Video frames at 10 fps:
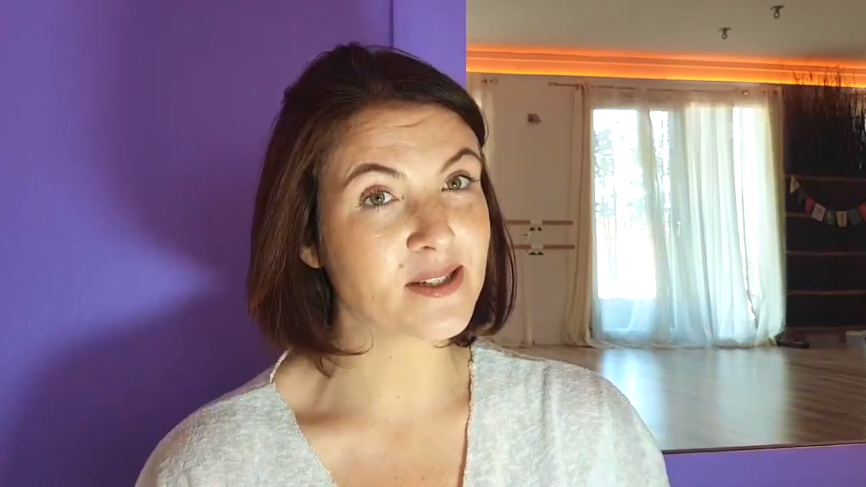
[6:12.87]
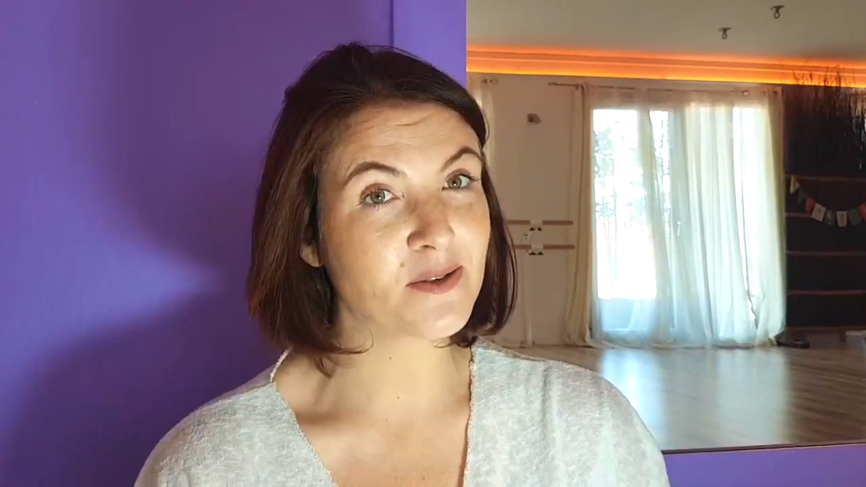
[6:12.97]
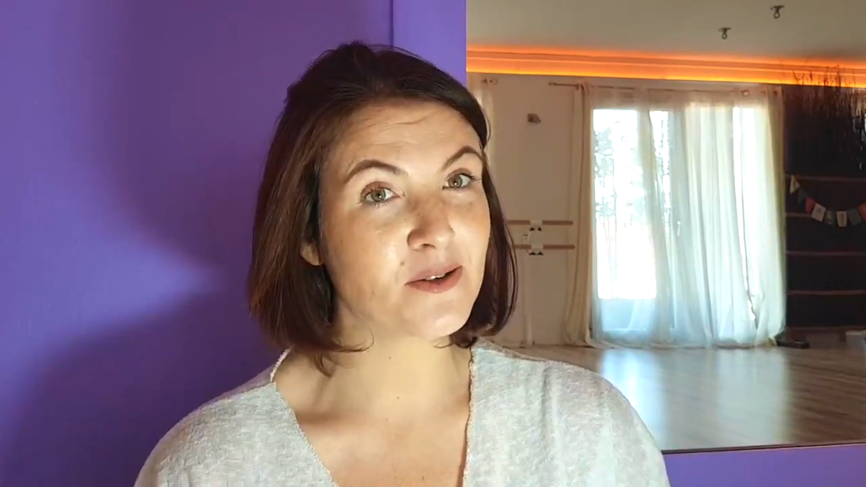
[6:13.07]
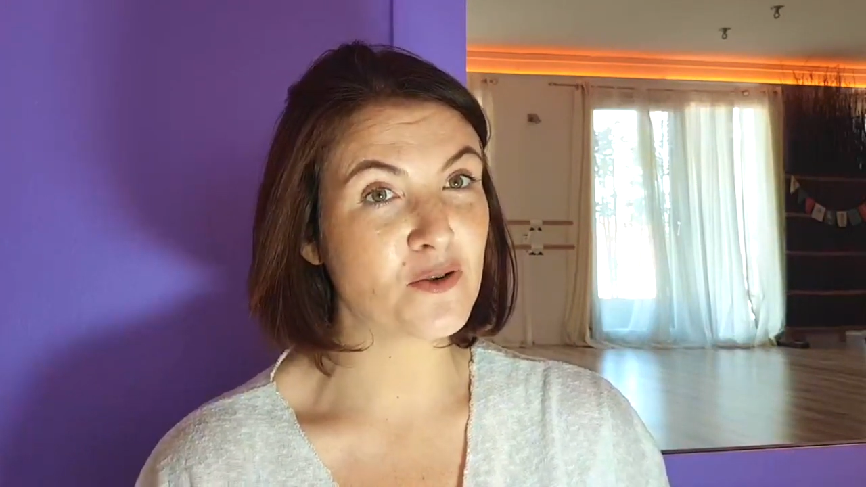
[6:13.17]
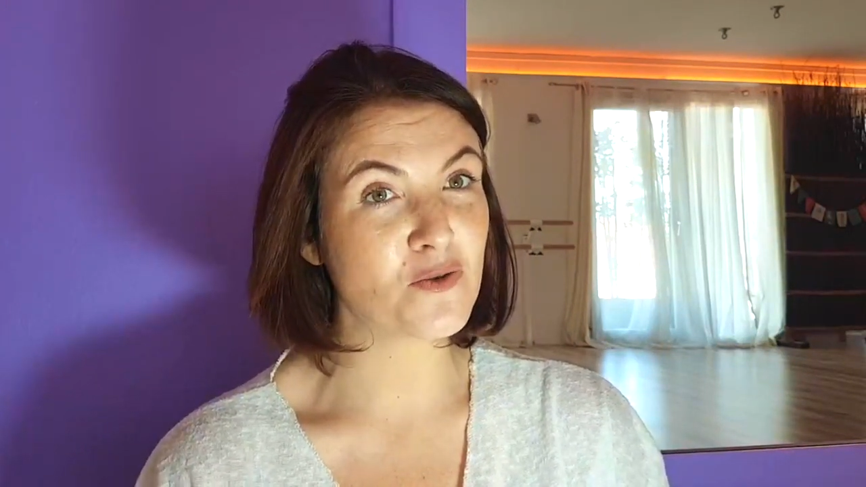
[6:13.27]

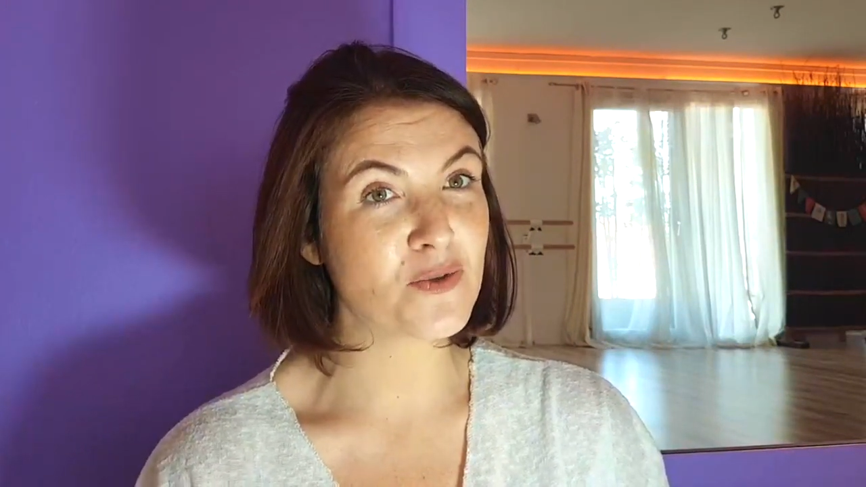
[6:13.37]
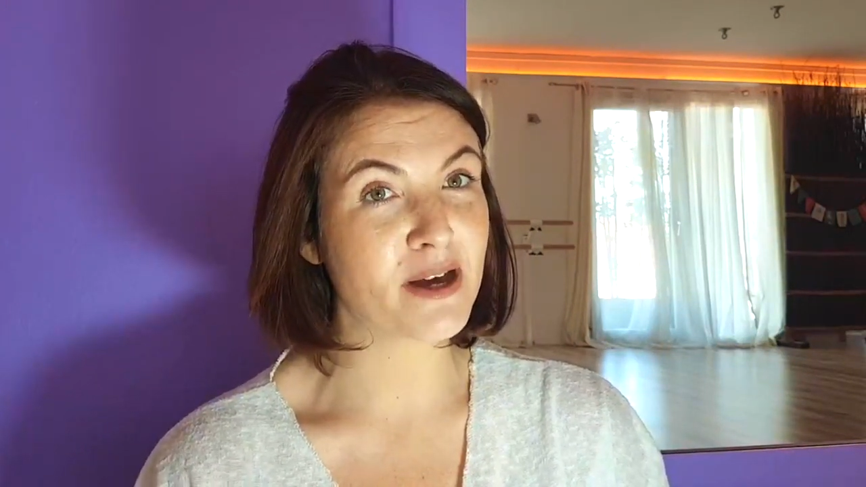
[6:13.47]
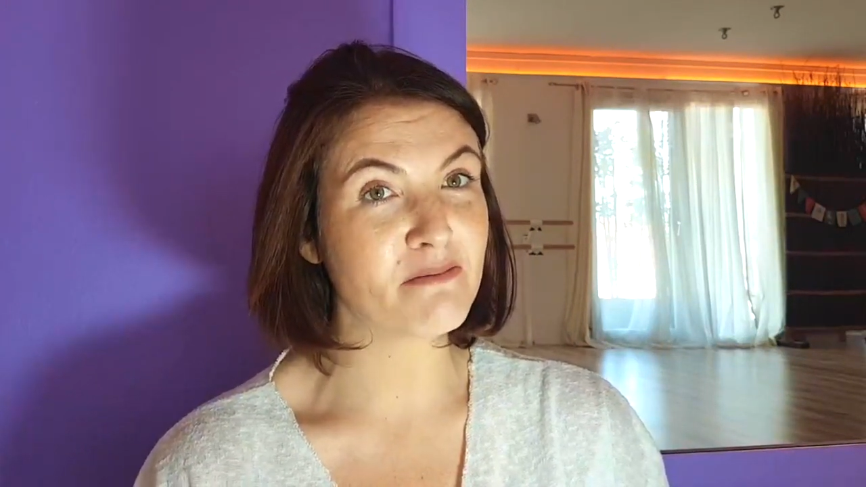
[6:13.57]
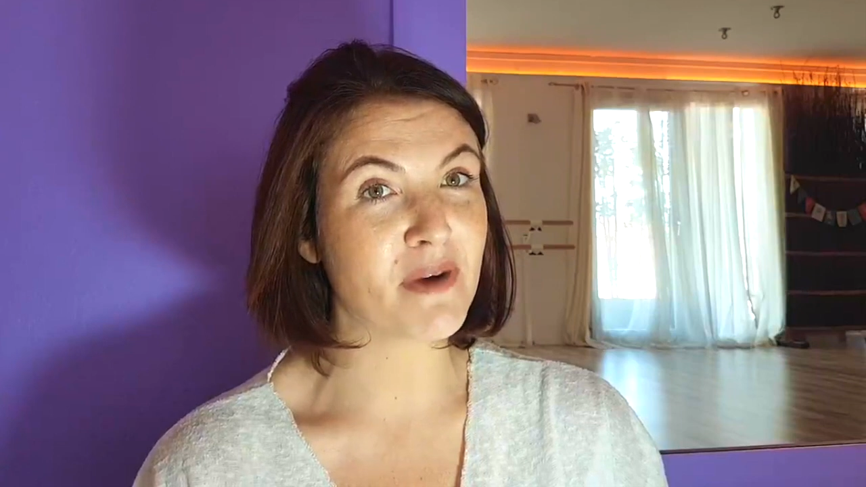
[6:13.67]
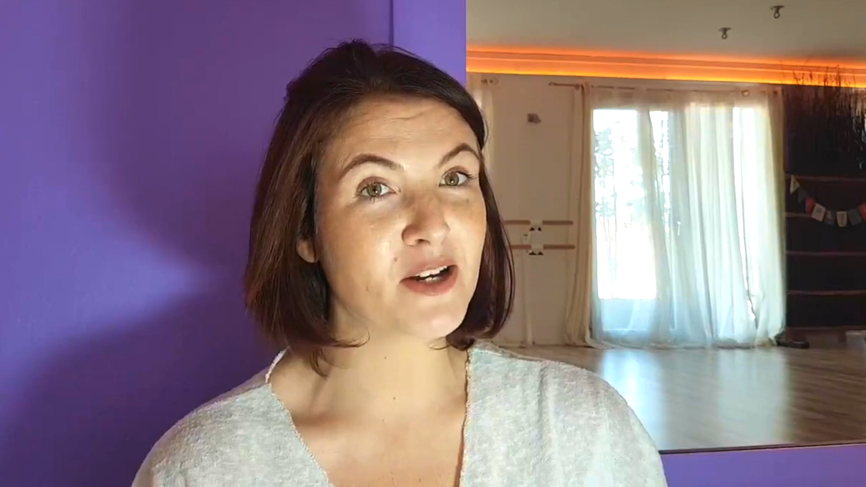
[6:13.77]
So
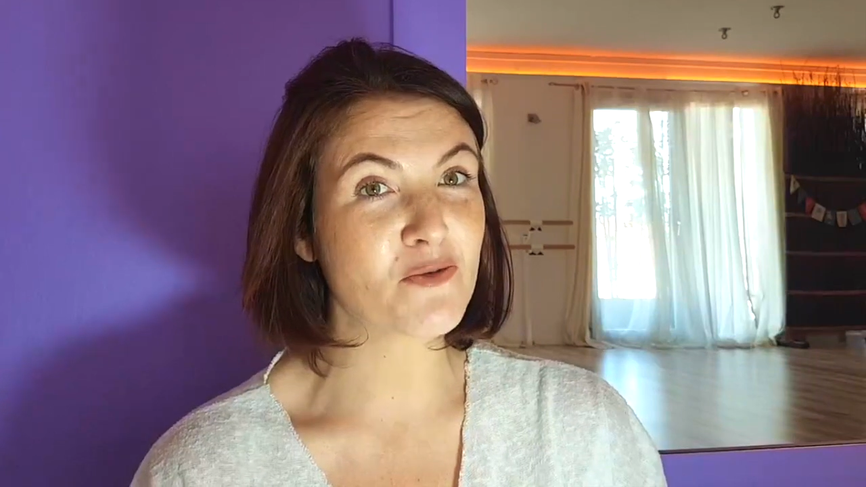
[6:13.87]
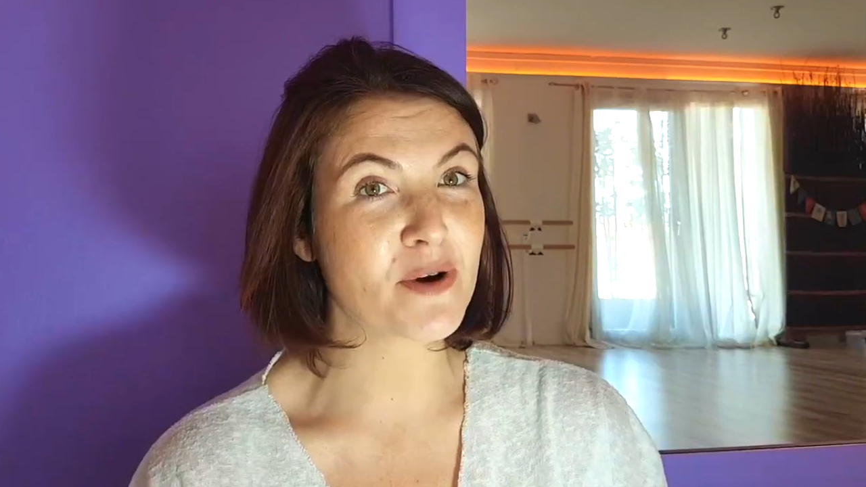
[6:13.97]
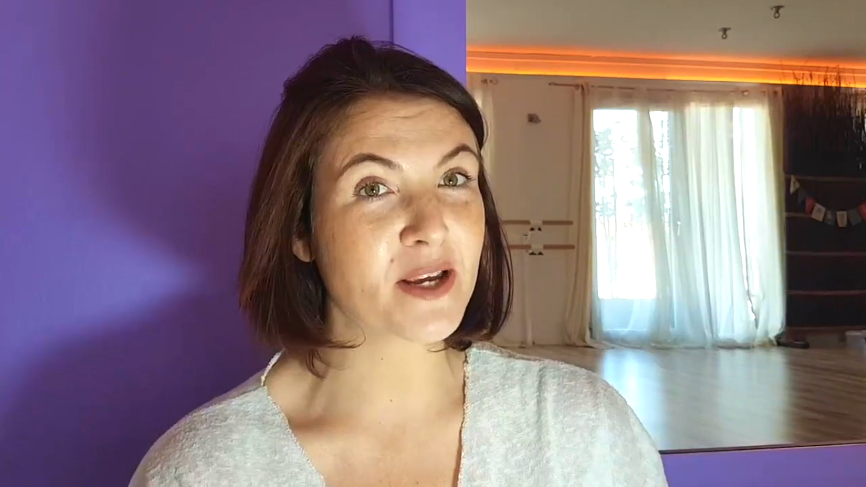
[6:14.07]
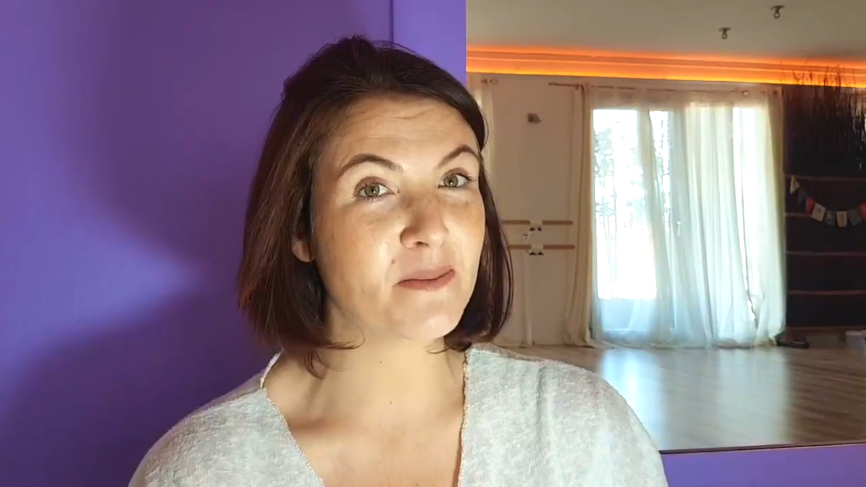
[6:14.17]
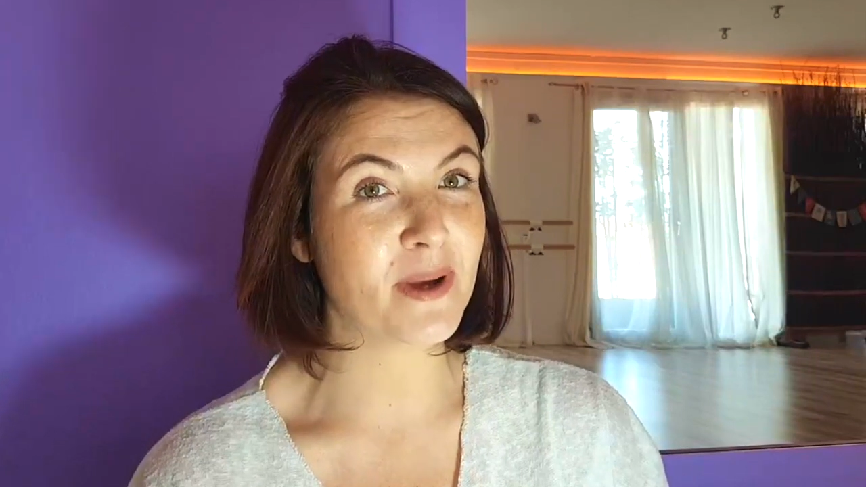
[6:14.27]
that might
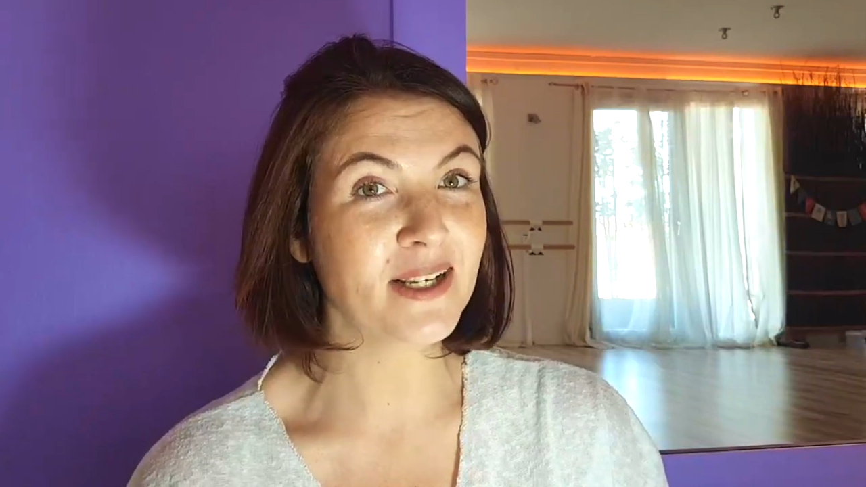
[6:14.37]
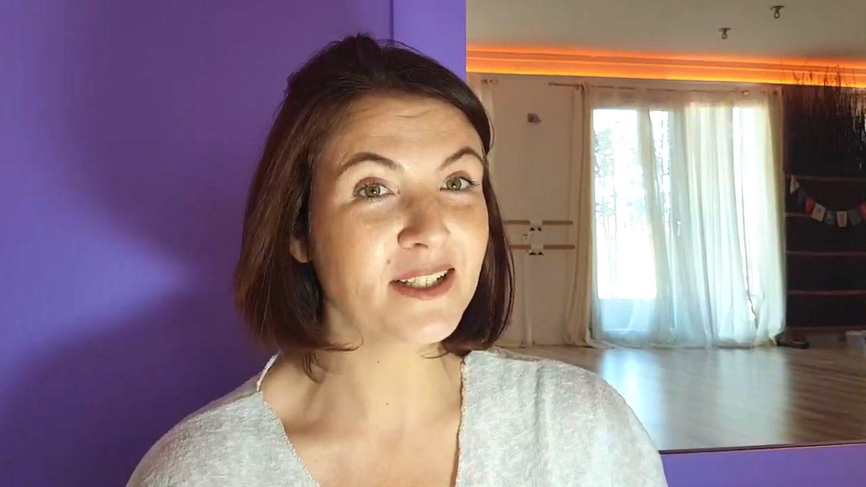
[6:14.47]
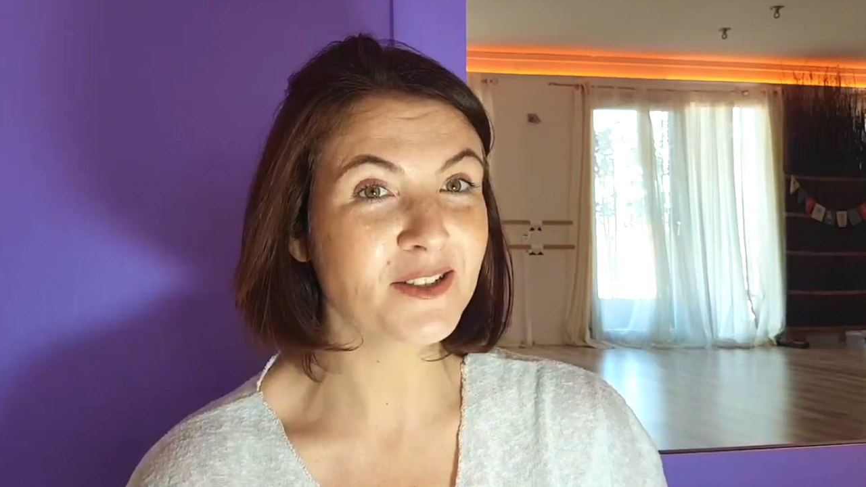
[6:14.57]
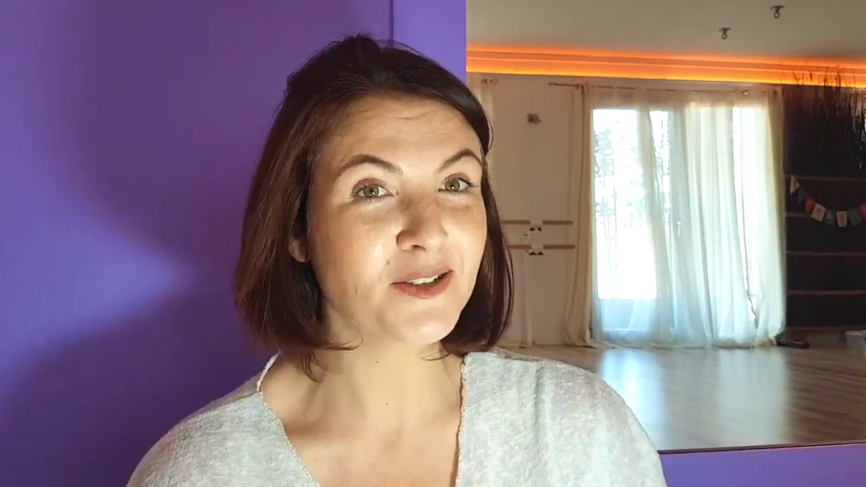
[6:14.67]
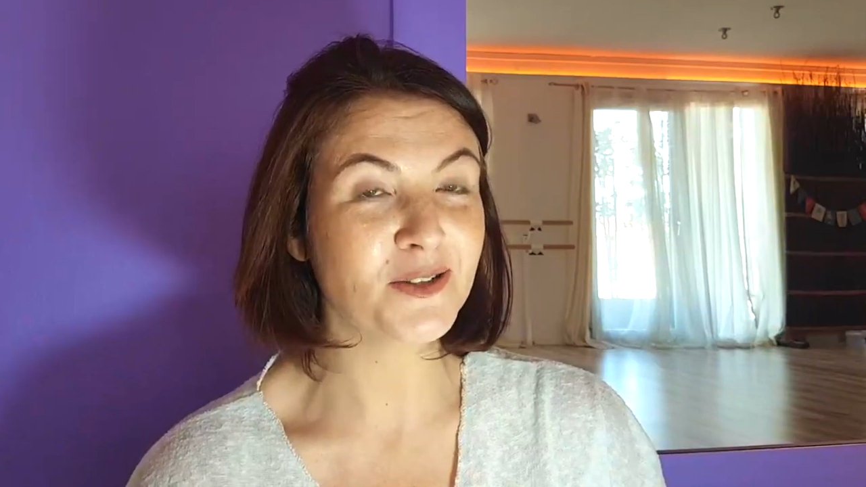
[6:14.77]
ring a
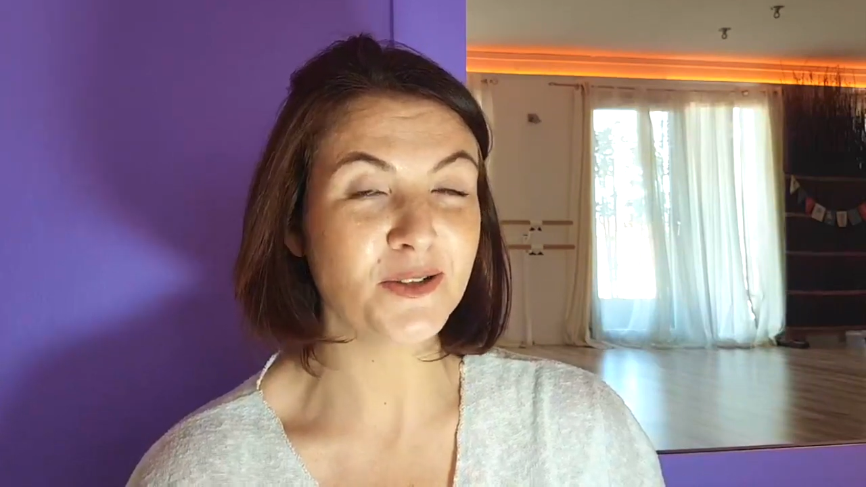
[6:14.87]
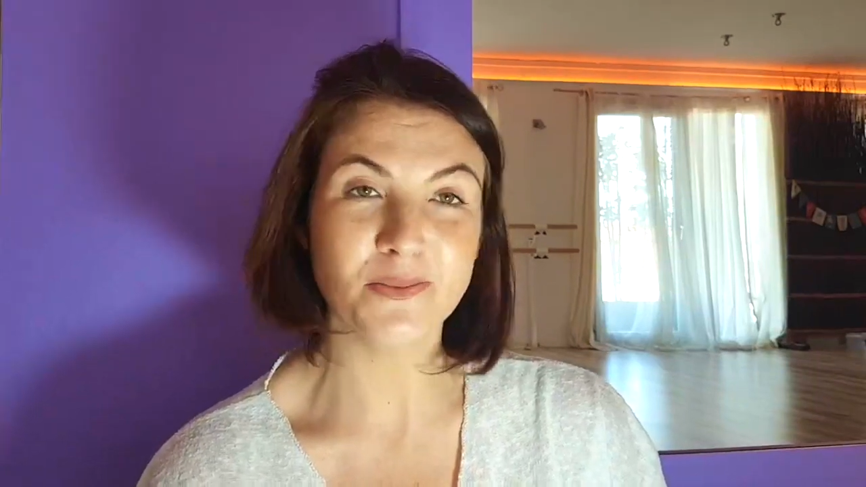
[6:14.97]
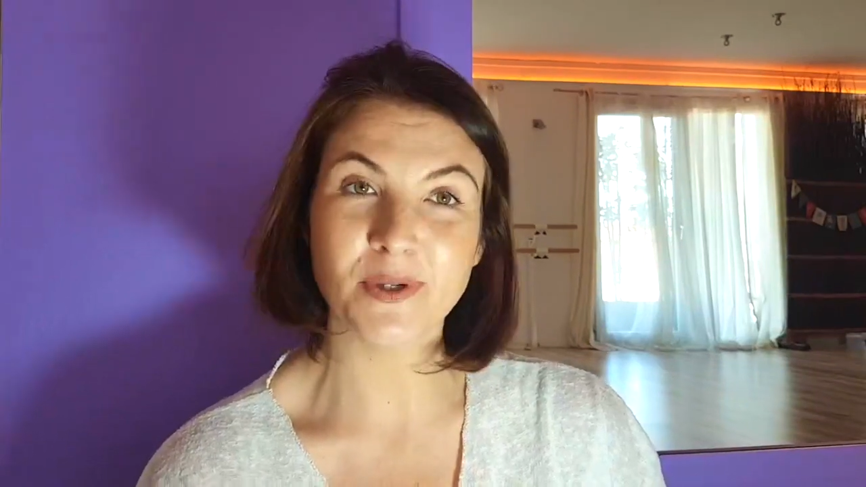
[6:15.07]
bell to you,